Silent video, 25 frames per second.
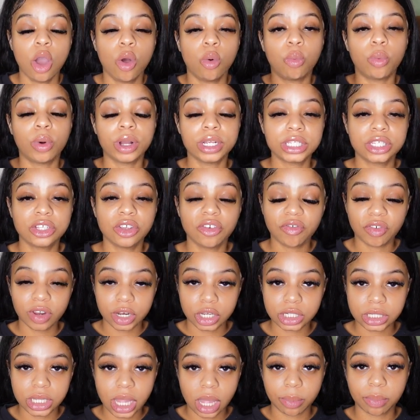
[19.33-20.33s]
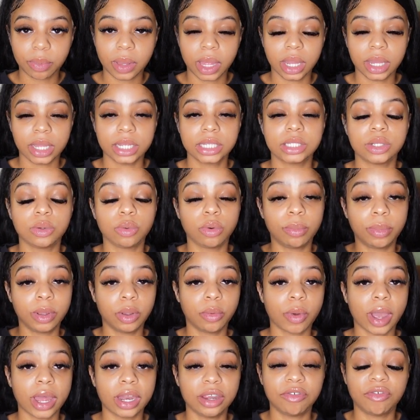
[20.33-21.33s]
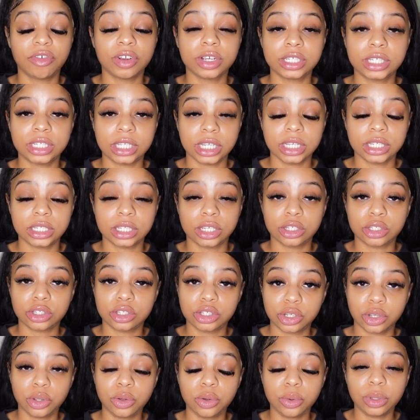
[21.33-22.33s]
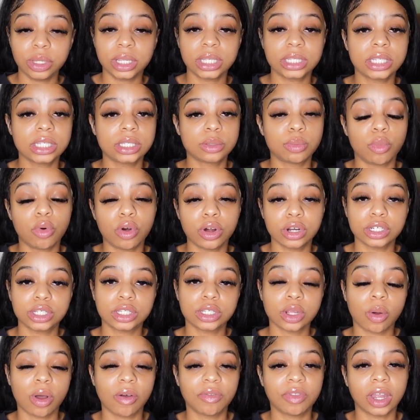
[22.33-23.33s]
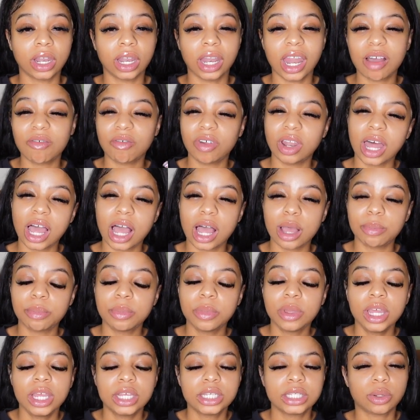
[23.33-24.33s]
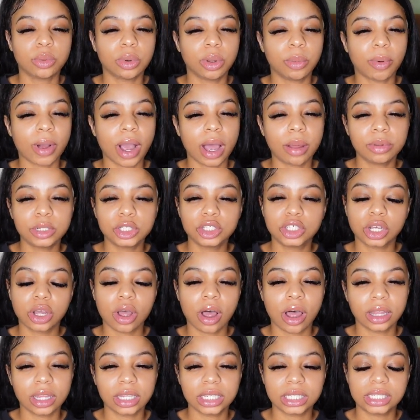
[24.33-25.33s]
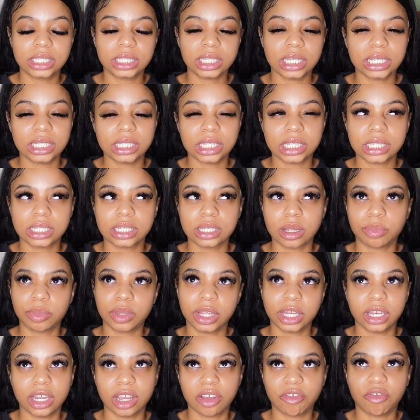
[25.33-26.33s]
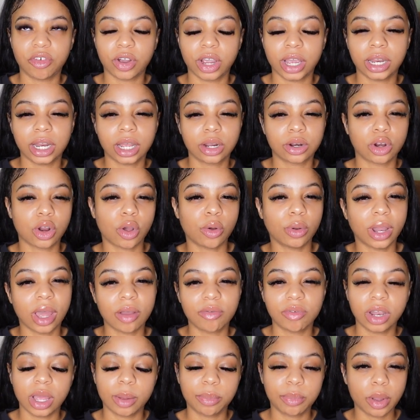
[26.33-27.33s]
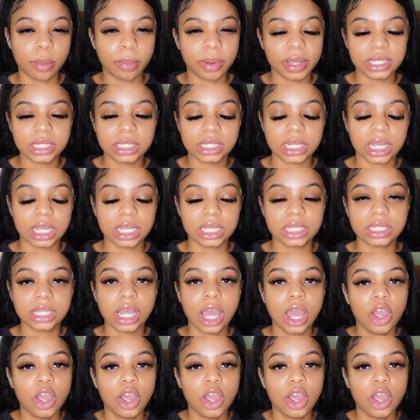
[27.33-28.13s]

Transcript: Once you finish that playlist, you will be ready for season two. This is more so of the level up. So we probably should call this season something different. I don't know, level up your business.